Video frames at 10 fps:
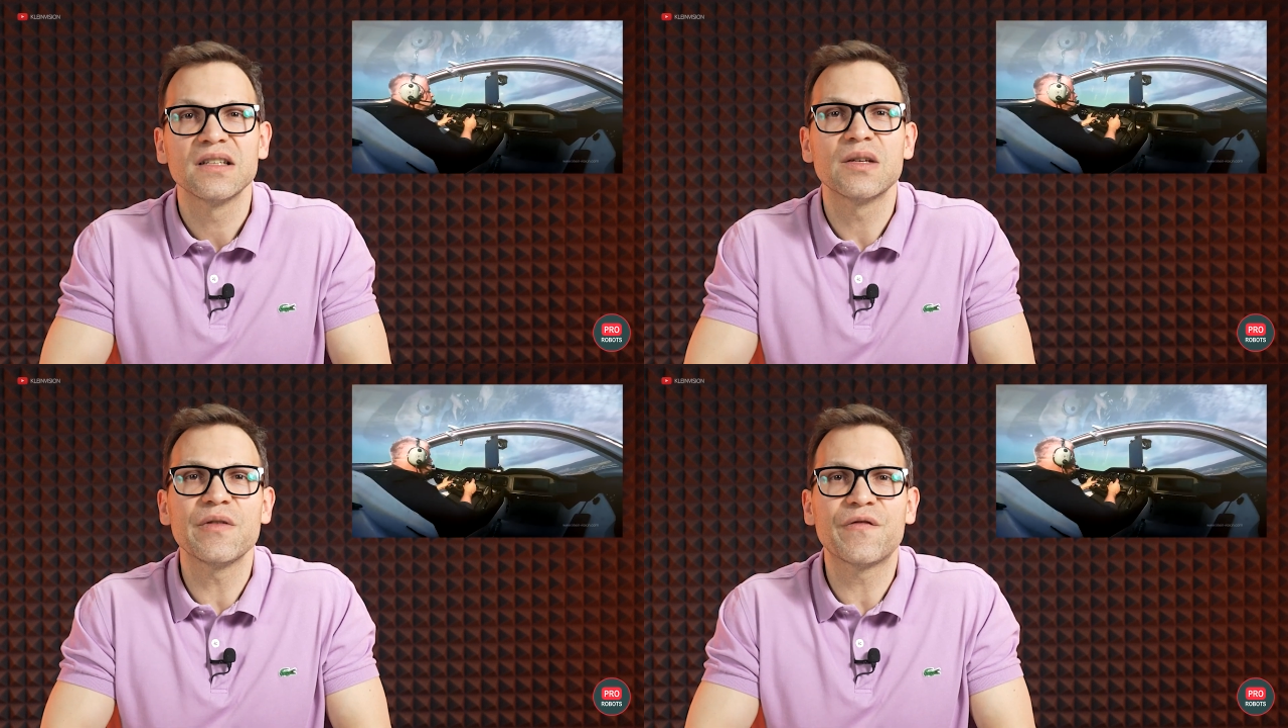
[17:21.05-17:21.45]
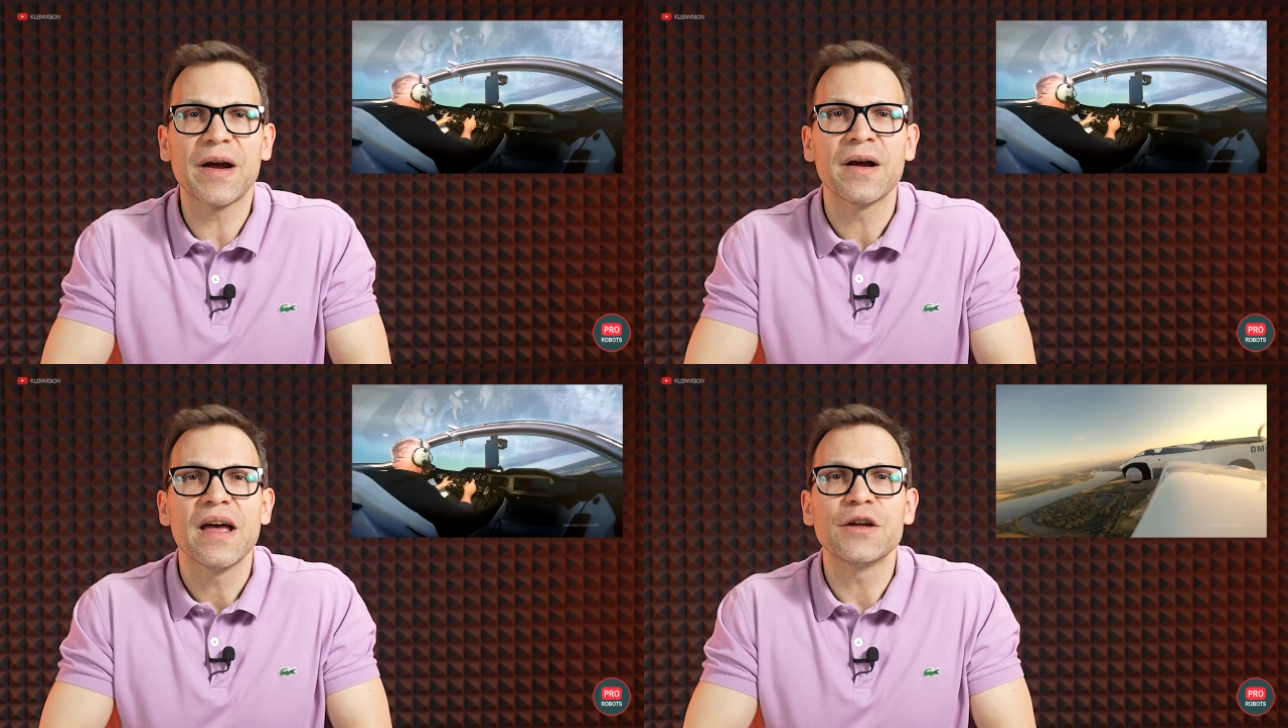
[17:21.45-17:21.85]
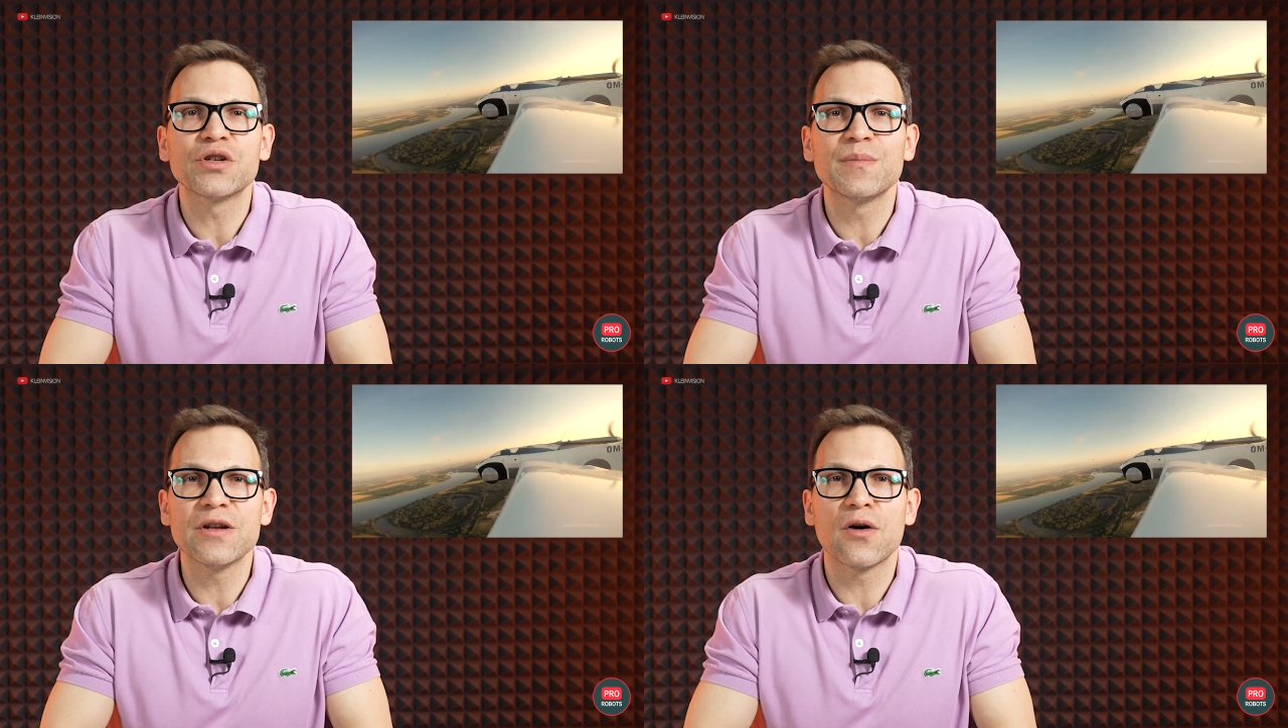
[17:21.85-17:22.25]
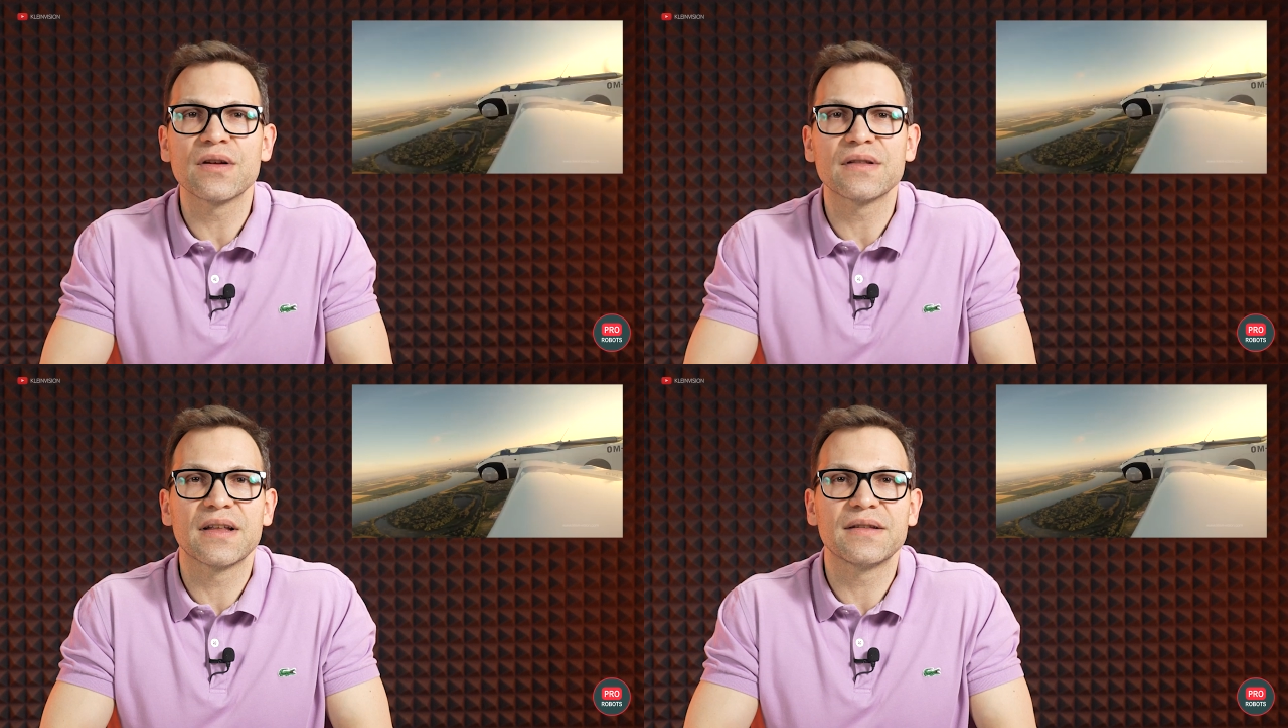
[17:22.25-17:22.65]
To be fair, it should be
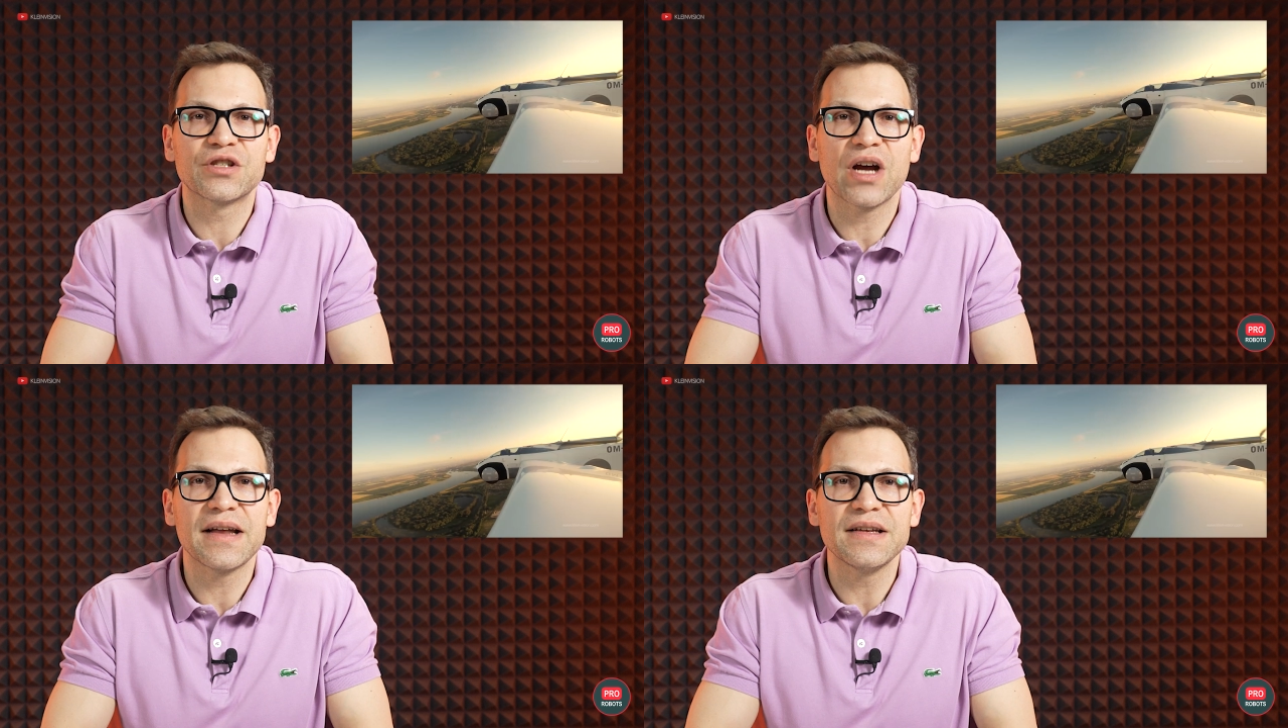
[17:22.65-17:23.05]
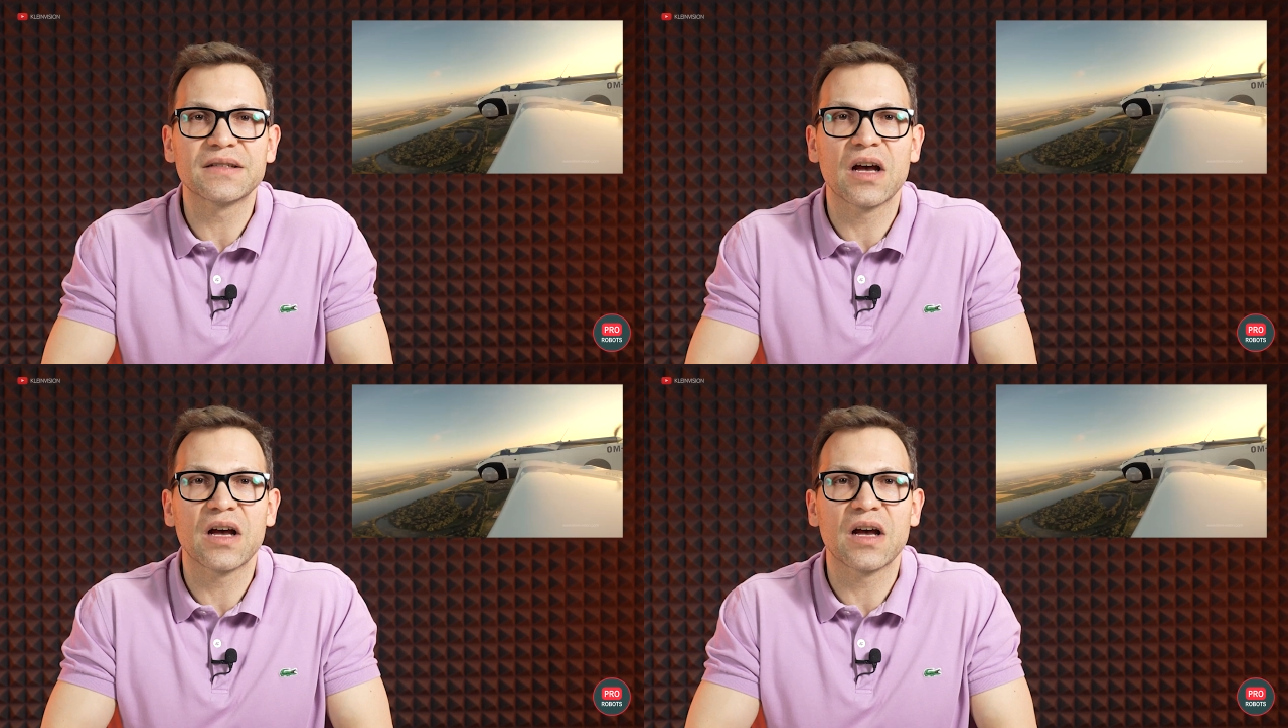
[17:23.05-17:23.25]
noted that the Chinese